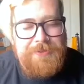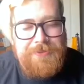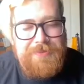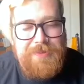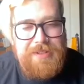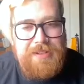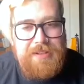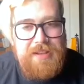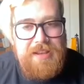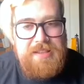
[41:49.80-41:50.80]
You know what I mean?
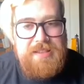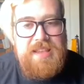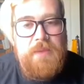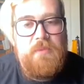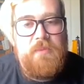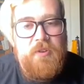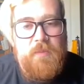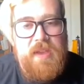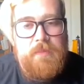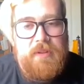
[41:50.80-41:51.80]
The same with
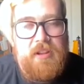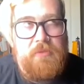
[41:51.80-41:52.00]
most people.